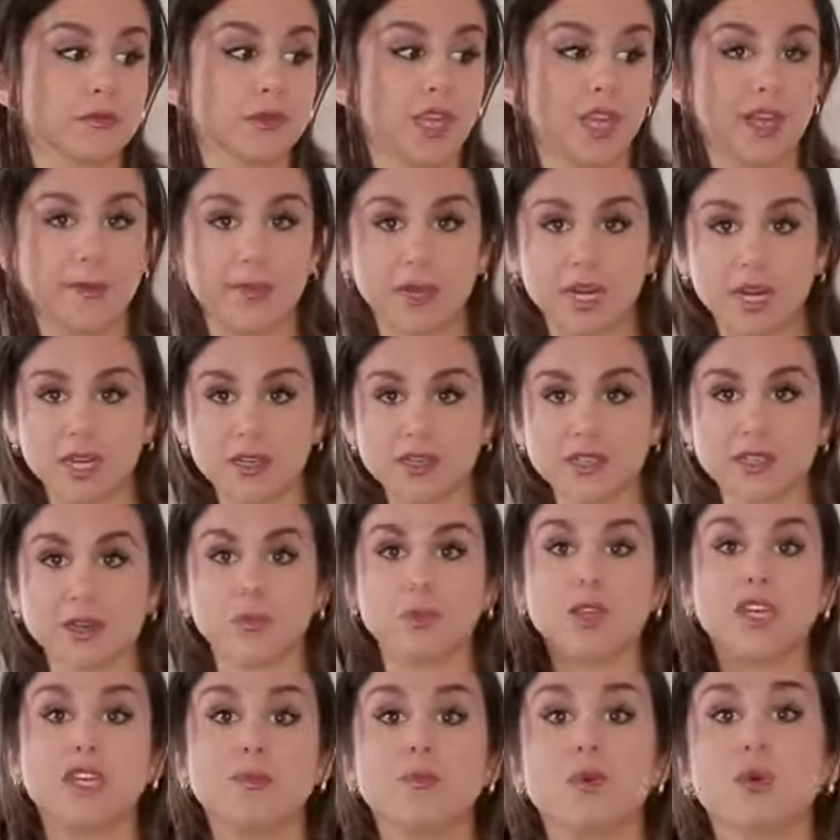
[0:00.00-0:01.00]
Anybody else?
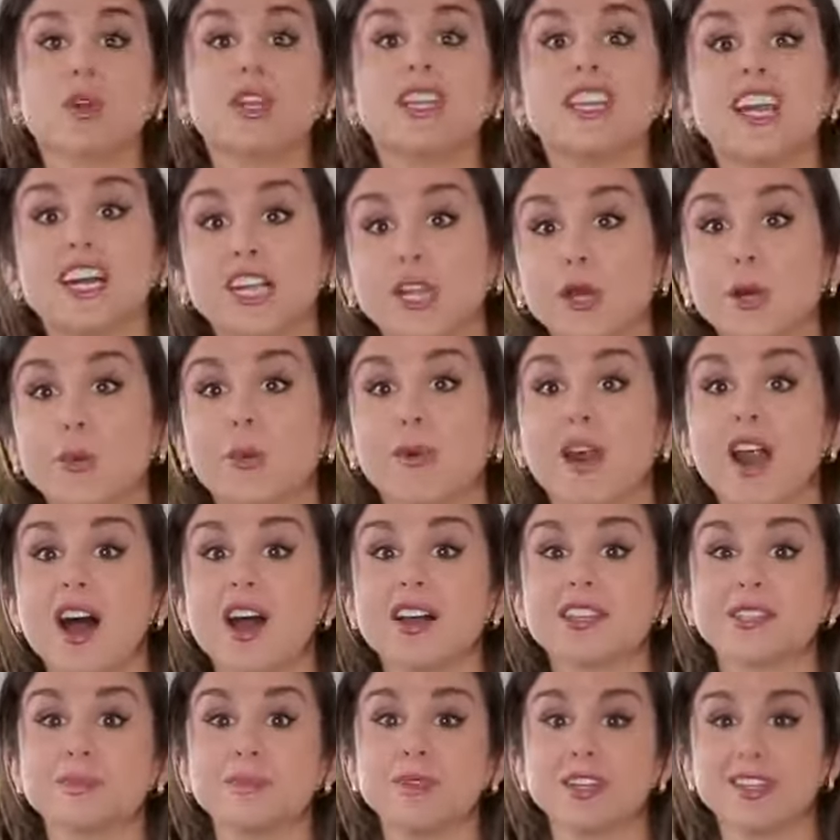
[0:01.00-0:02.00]
We need more yellow
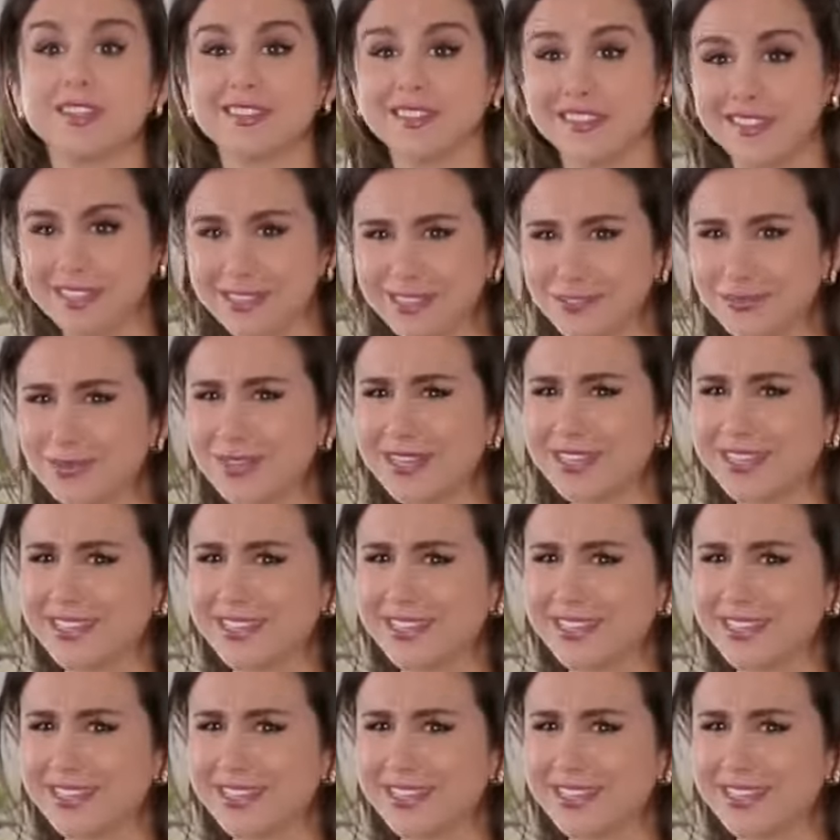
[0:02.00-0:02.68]
bras because this with a